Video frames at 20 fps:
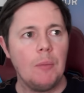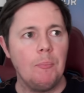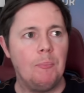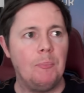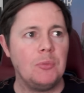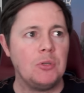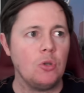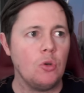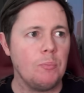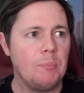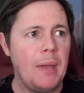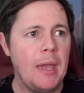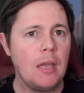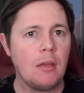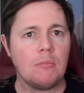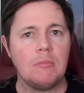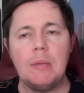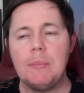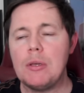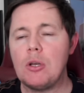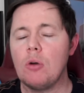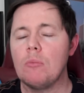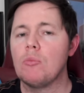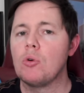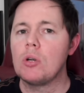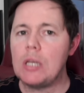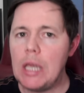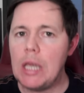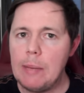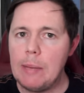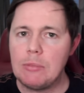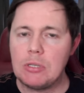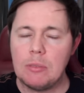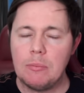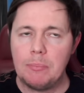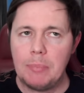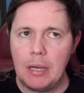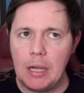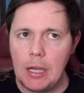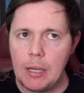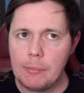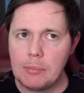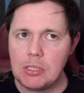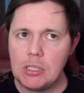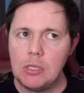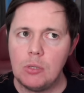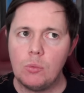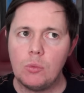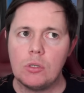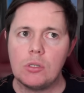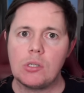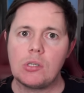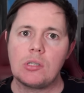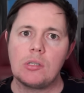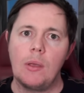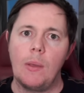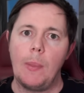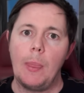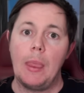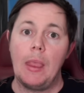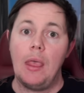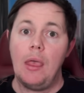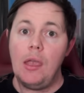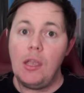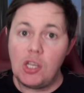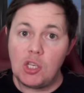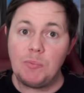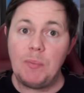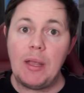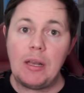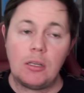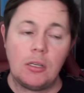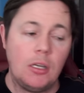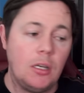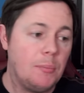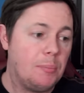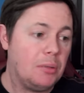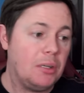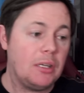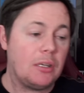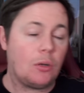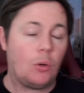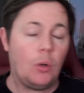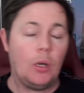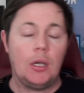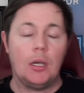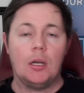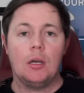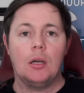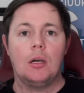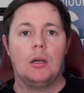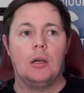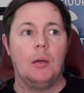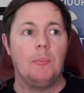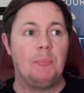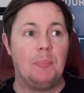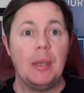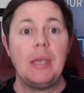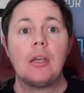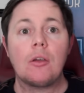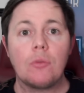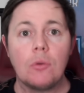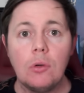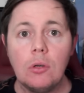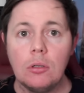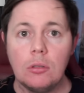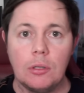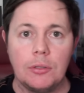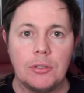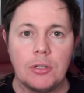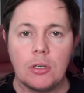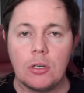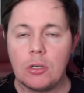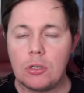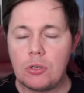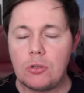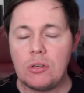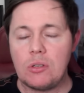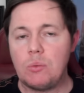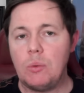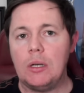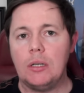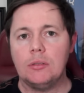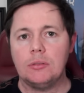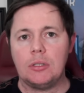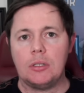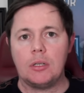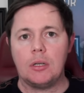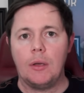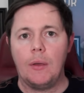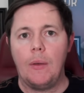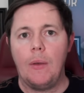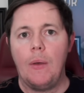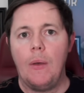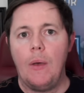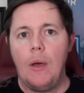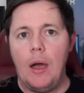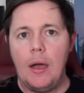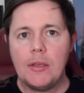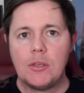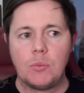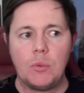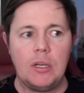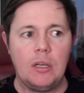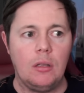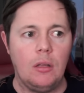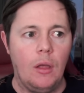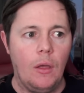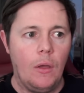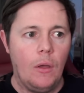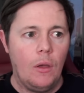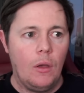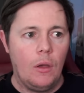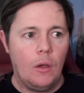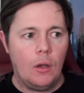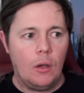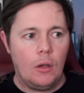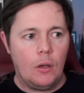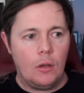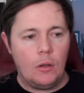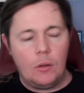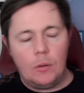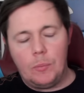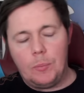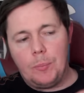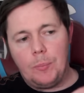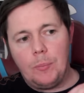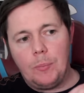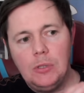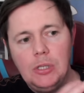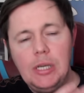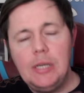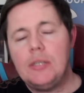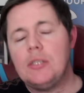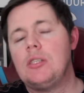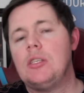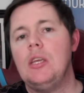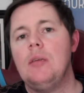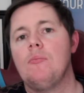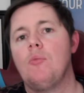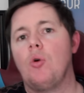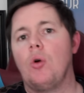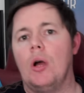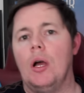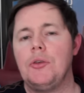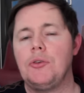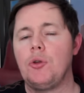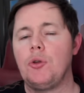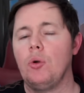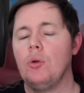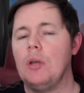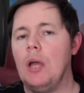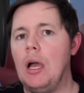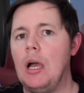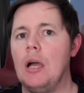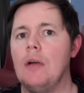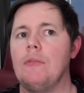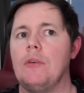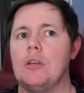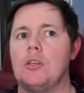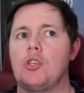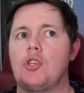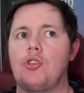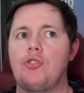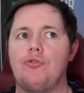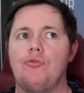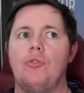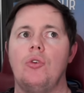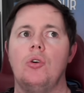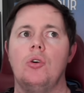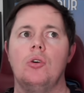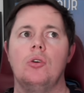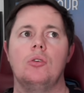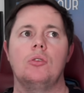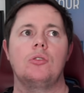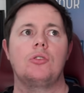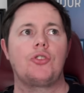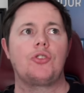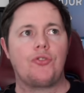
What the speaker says: so Peck maybe got more games than perhaps he was expected, and played quite a big role under Chris Wilder as well. Need to see more. I don't have a strong